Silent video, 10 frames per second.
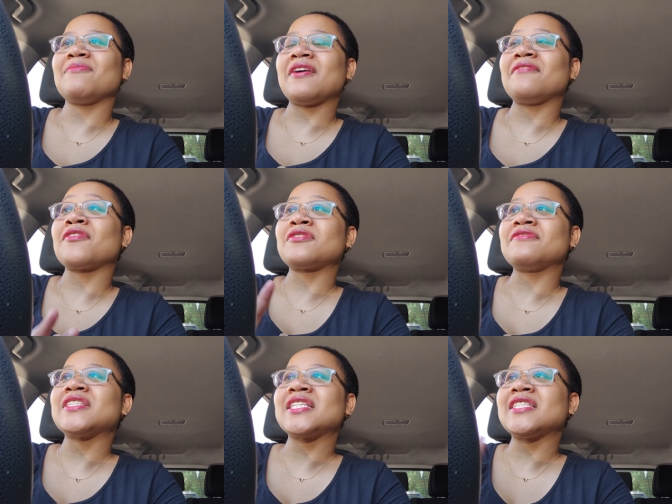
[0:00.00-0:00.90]
my first
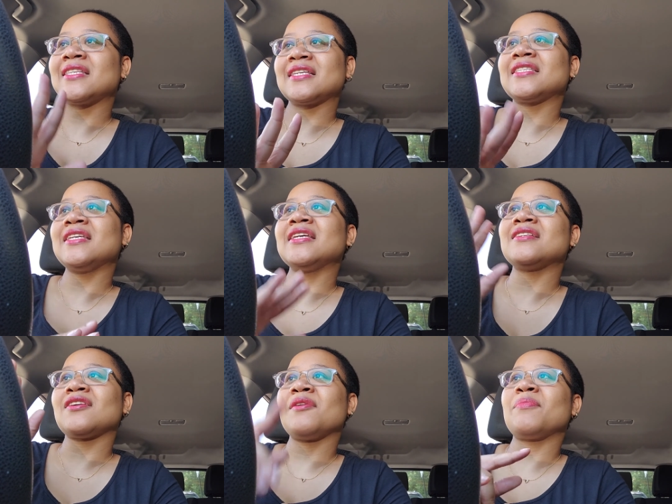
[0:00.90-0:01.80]
visit to Disney
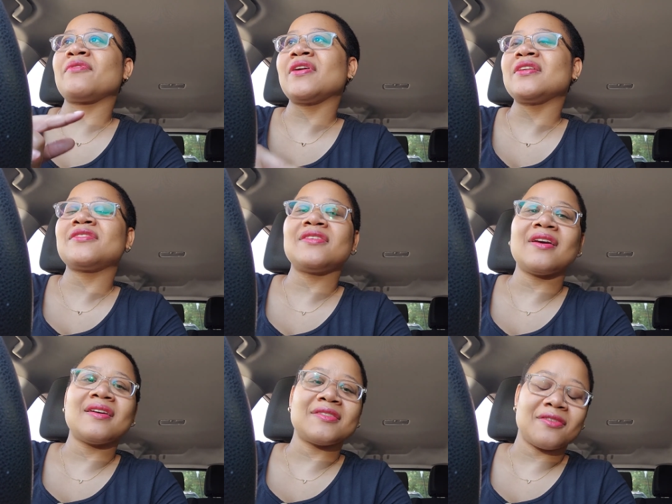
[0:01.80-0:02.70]
is up already, so you
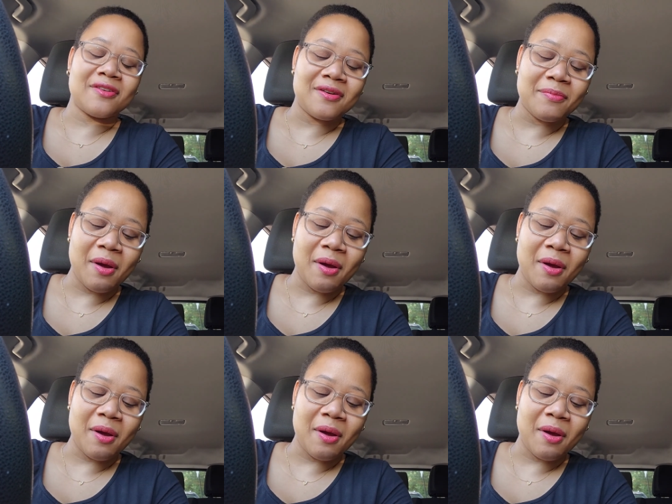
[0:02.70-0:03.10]
guys are,